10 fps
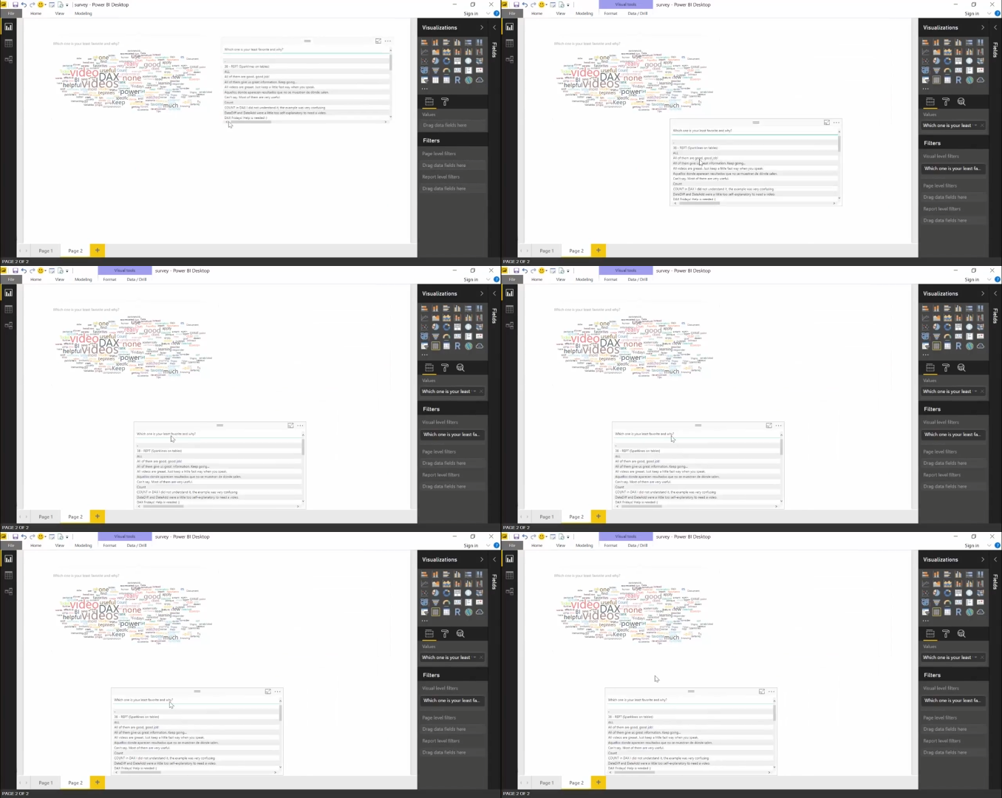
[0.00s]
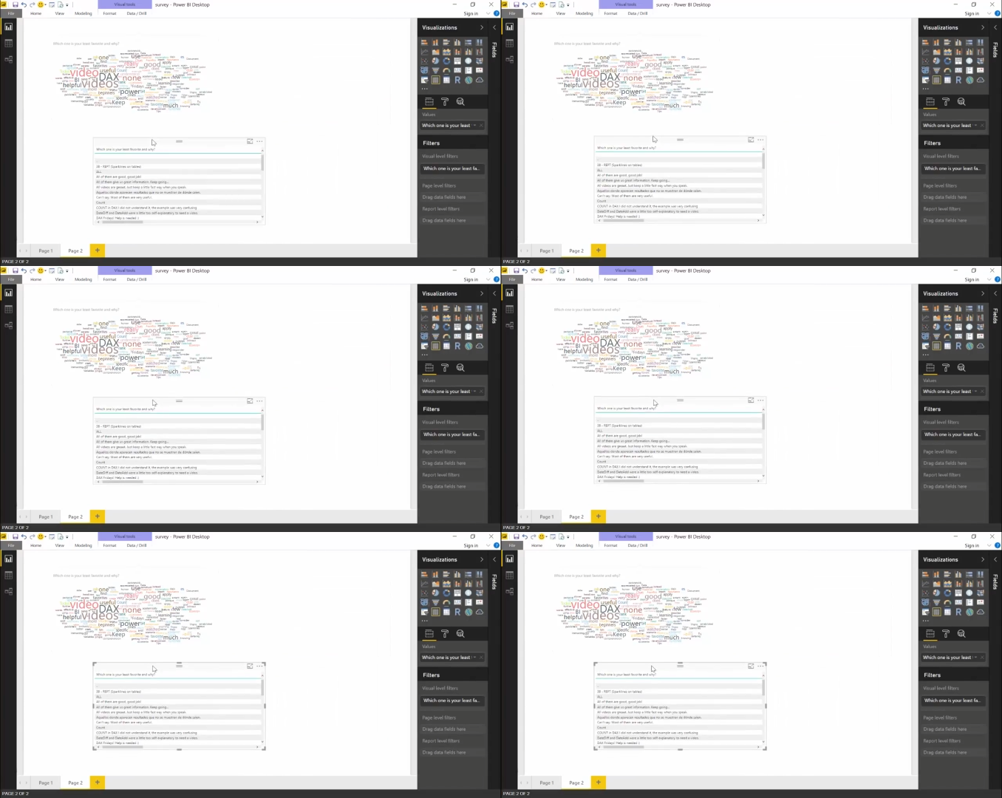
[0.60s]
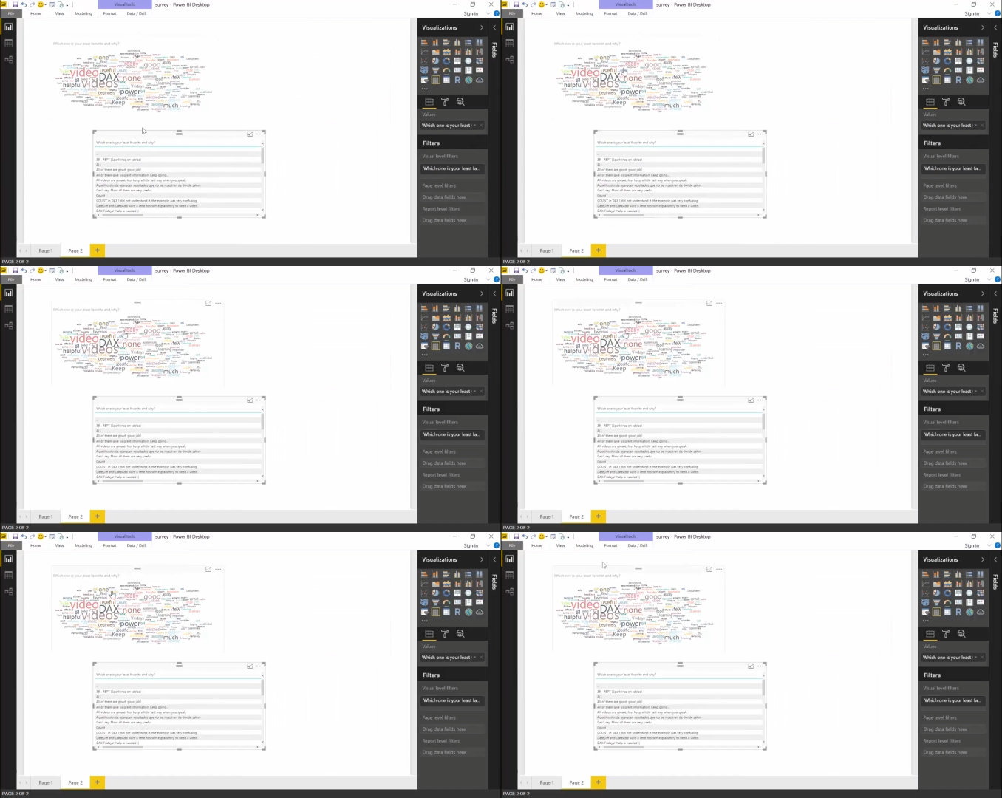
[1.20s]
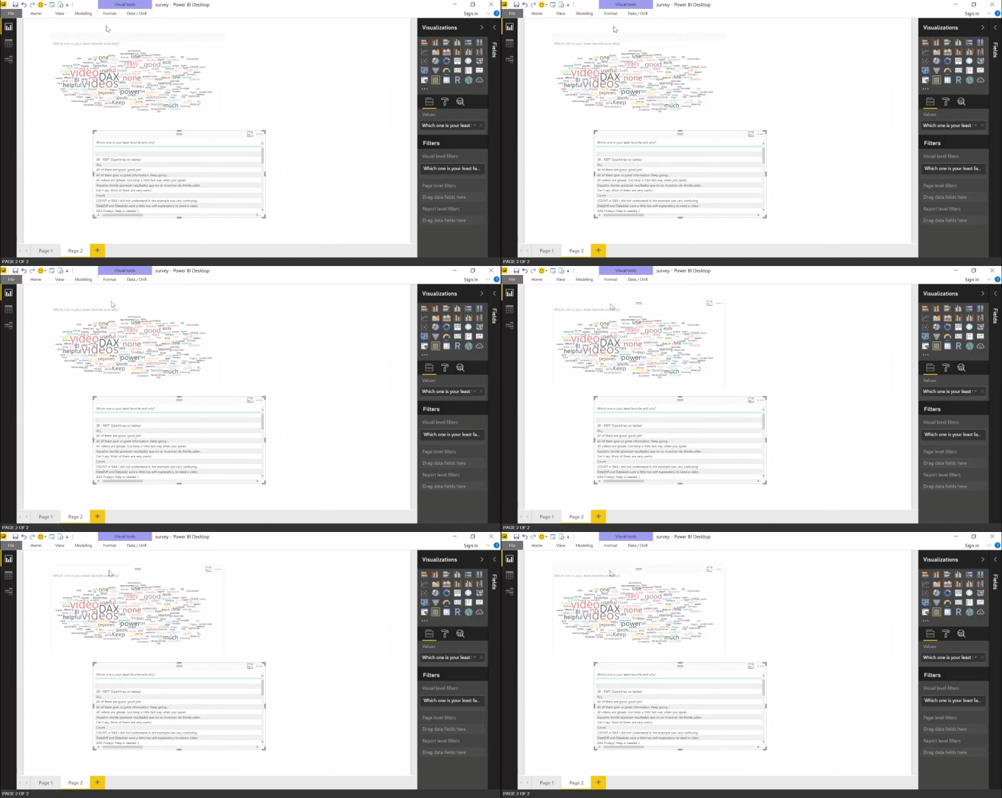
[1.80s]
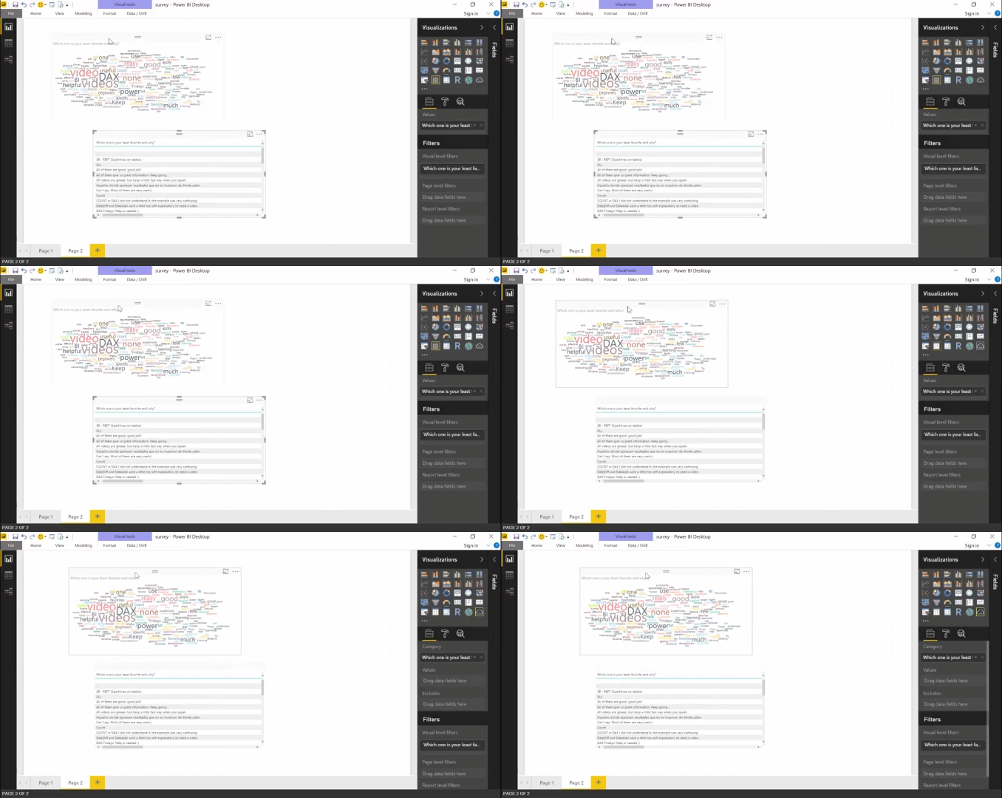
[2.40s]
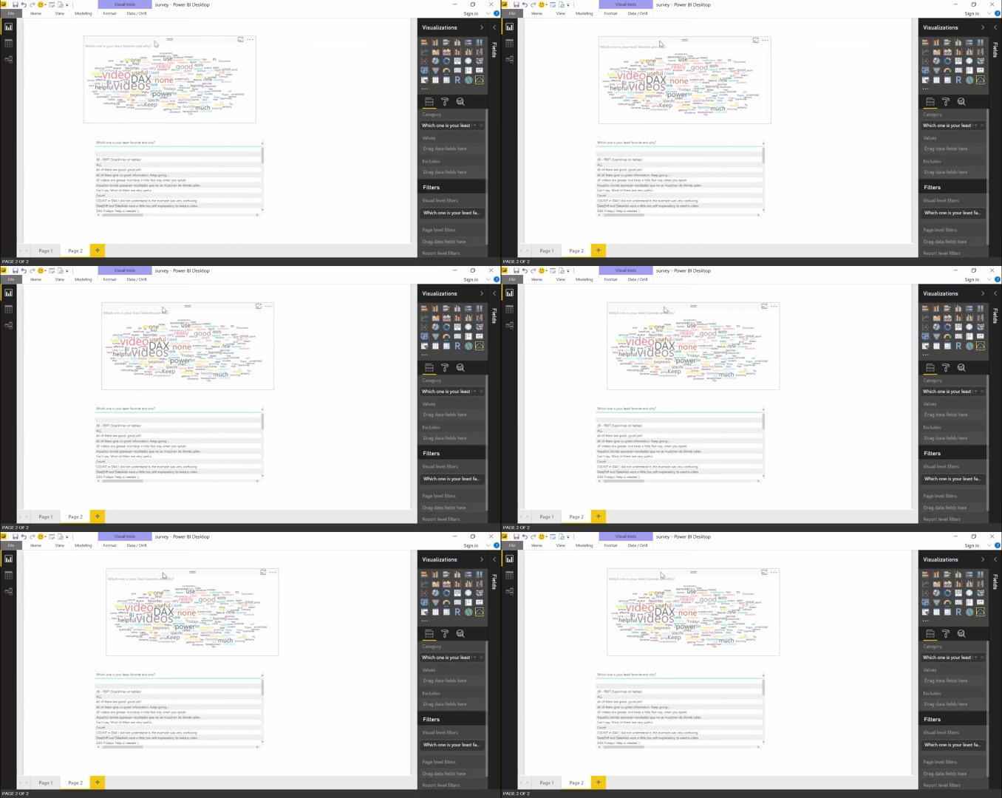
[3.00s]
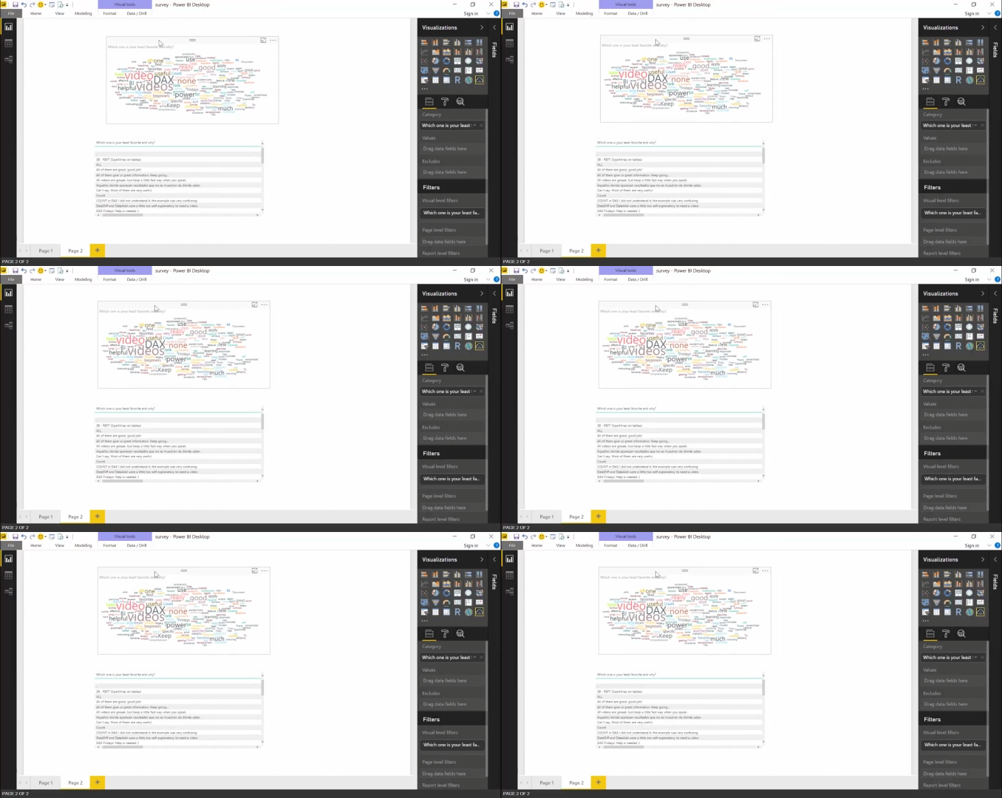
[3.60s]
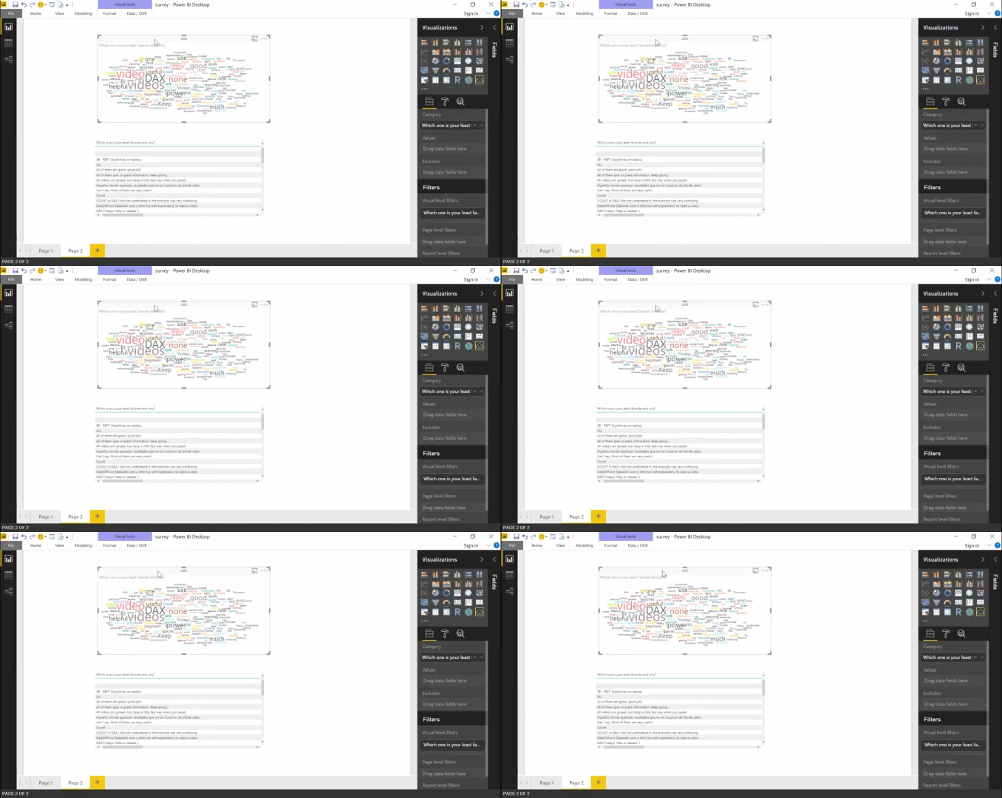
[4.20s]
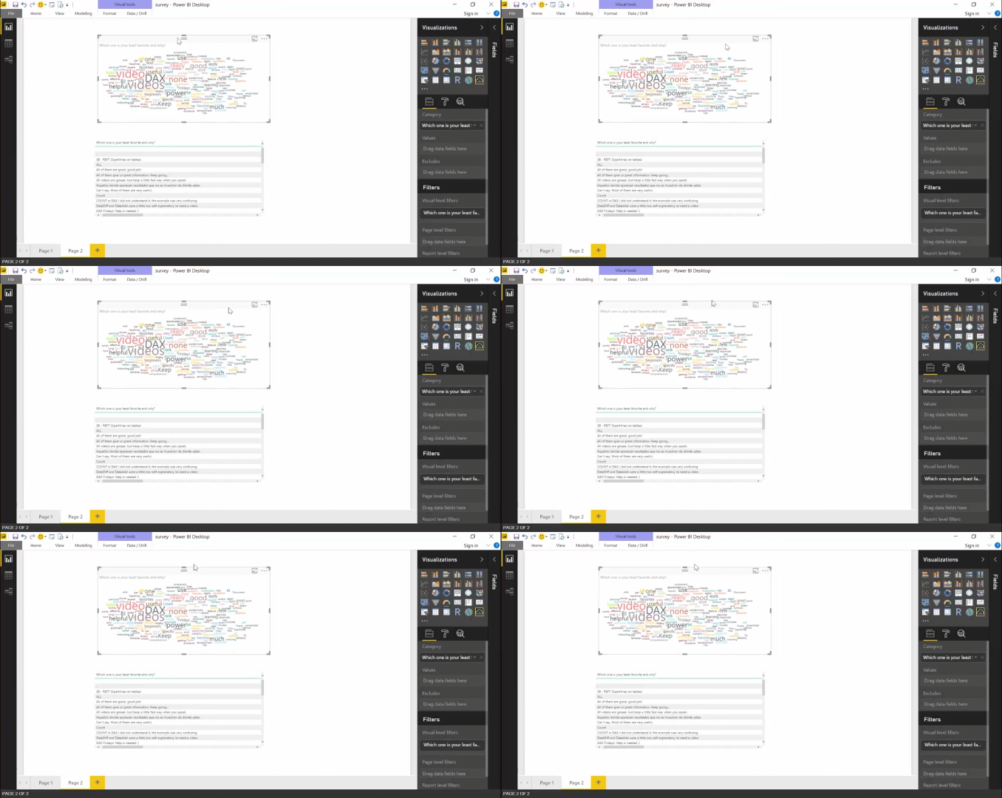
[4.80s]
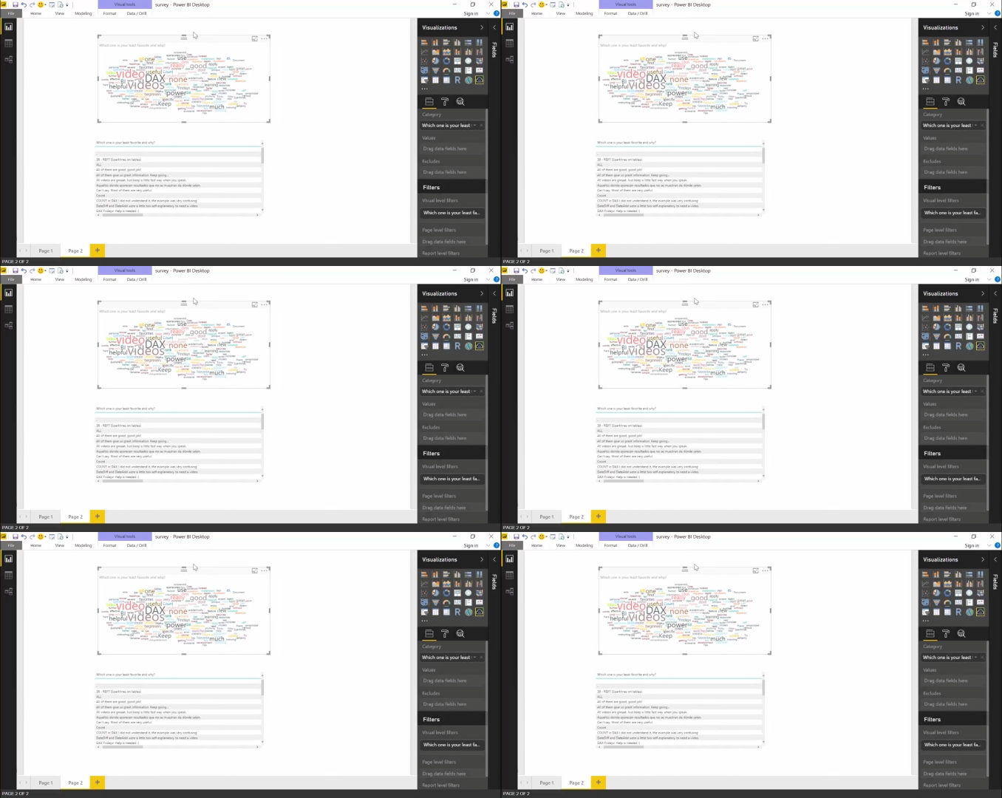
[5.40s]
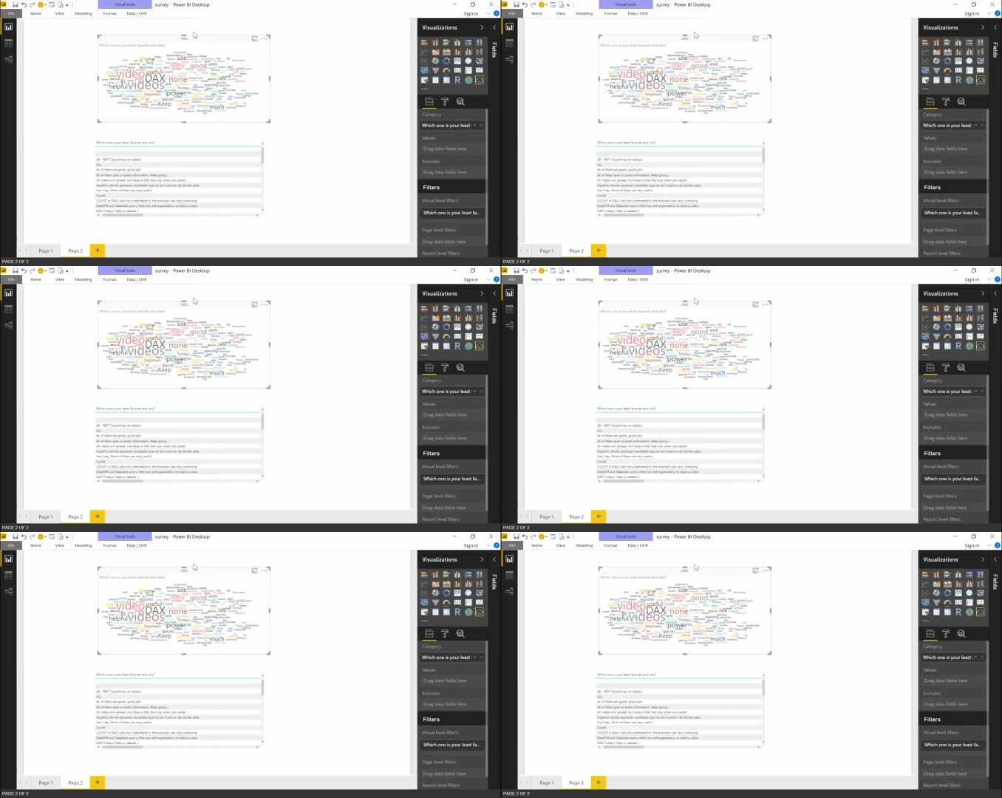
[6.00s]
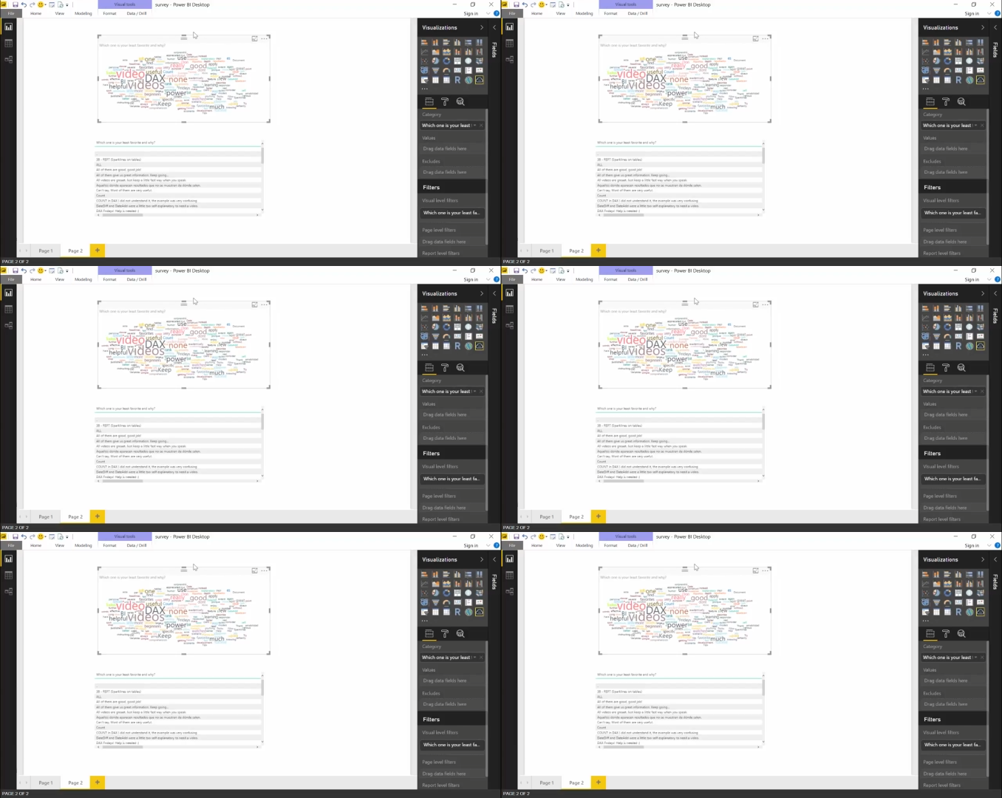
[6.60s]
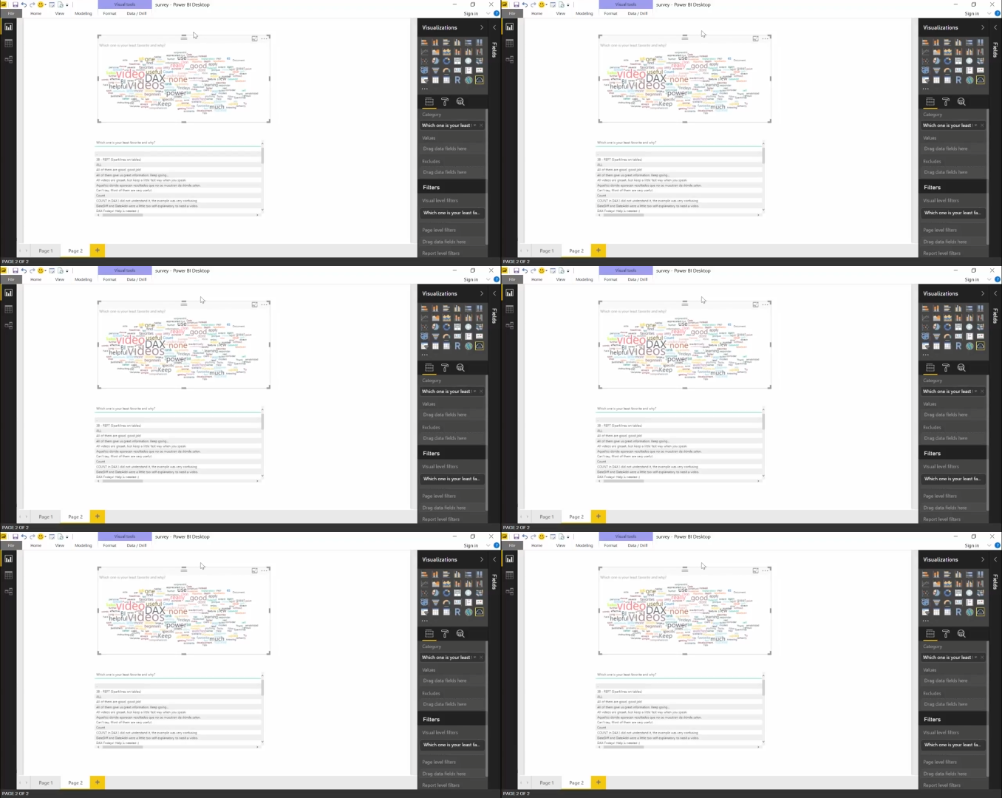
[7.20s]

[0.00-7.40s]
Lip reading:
(no speaker visible)